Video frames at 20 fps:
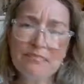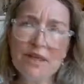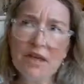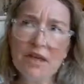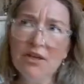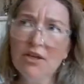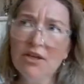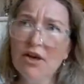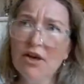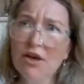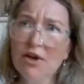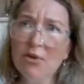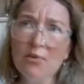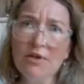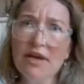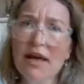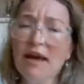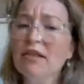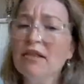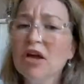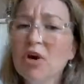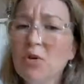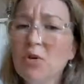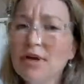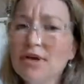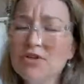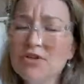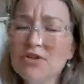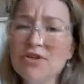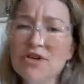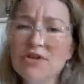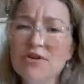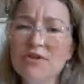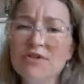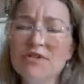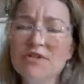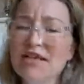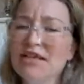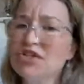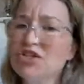yellow
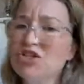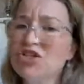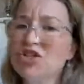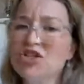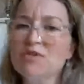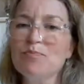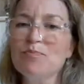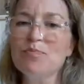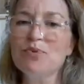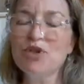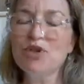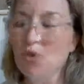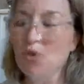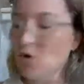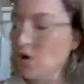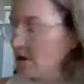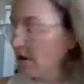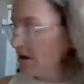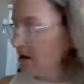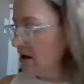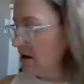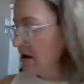undertones. It's just pure.